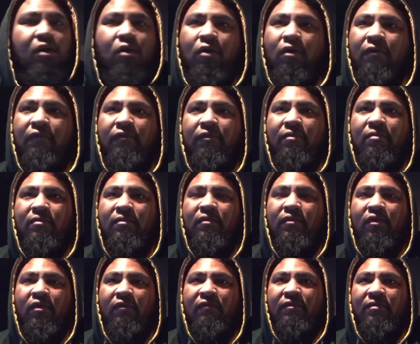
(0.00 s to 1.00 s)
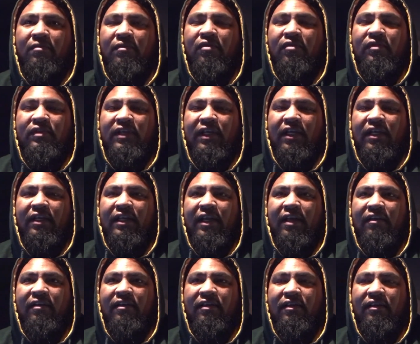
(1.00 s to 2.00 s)
or from Utah
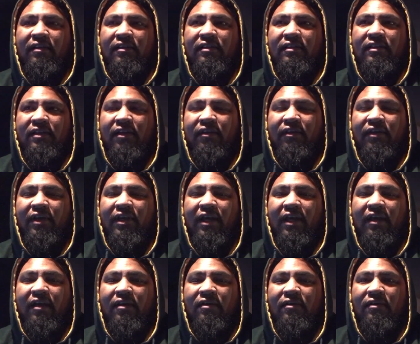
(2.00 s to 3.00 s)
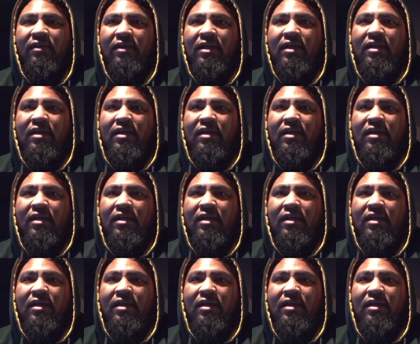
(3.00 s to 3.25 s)
down to Southern Cal.